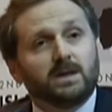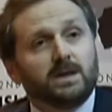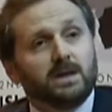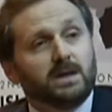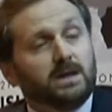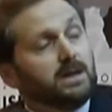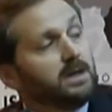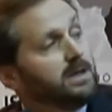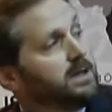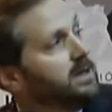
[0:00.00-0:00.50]

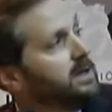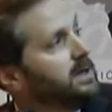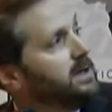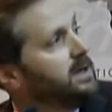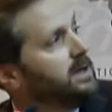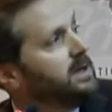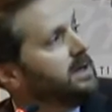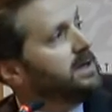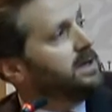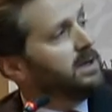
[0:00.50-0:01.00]

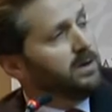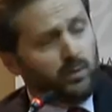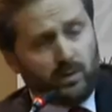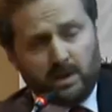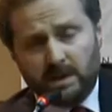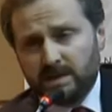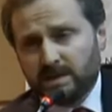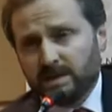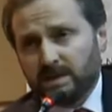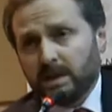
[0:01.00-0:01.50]

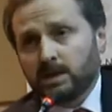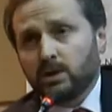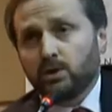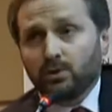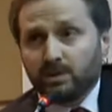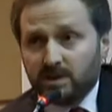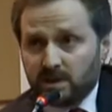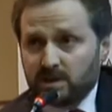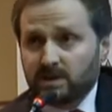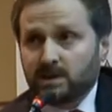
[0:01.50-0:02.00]
was a
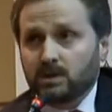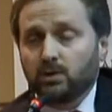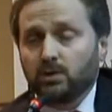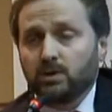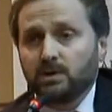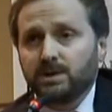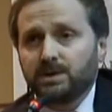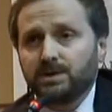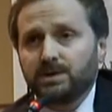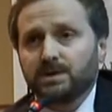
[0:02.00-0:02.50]
Kurdish scholar